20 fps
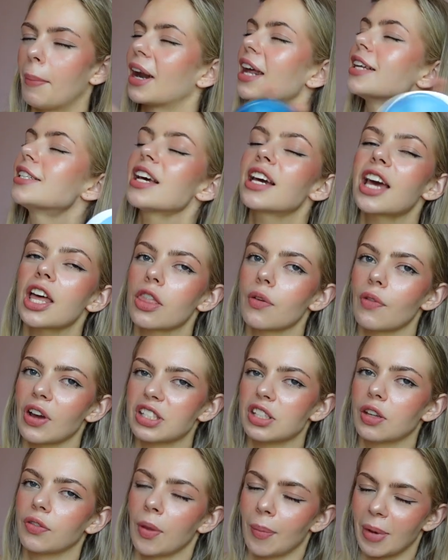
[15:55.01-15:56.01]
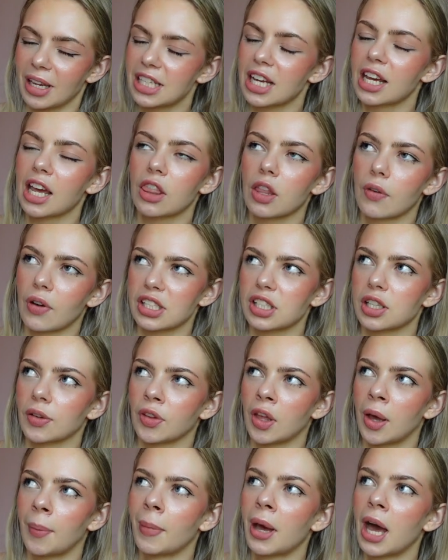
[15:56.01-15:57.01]
but I did get the rest of
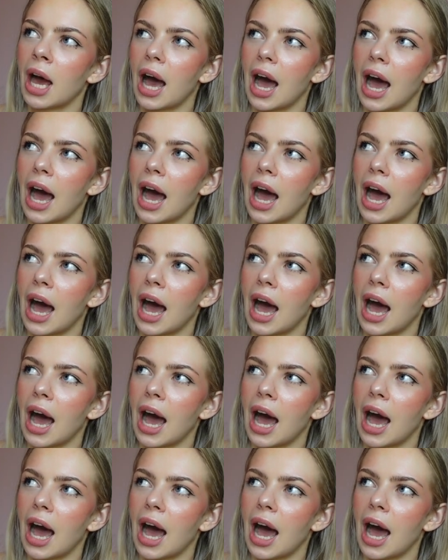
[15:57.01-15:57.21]
them.